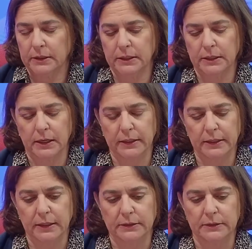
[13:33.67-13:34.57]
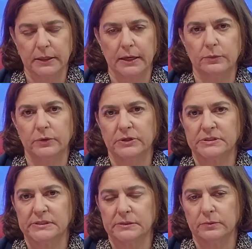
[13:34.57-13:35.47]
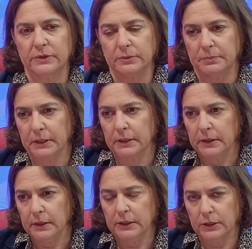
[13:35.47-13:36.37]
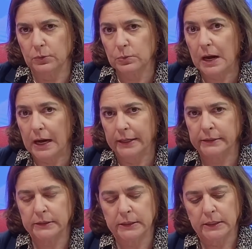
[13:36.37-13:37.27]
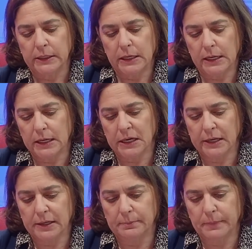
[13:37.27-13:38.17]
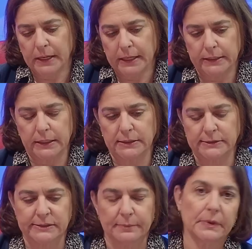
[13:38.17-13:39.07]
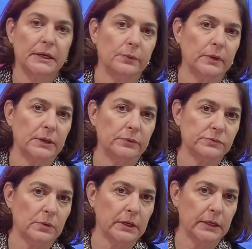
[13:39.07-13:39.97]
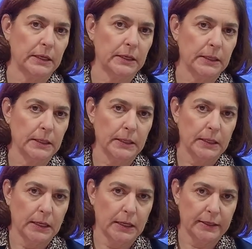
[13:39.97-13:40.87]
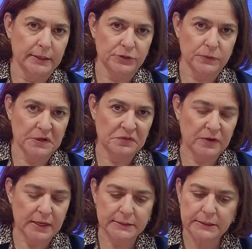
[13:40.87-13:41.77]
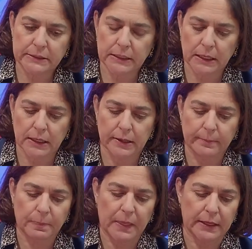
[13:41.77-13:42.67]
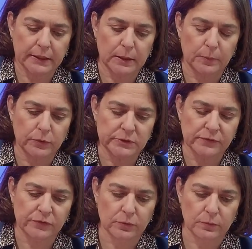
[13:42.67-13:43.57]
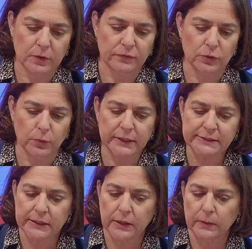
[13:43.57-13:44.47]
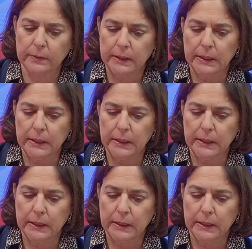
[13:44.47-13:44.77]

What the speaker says: He got hit on the head with a big, you know, rod by somebody when he was walking into an event at a kibbutz a few weeks ago.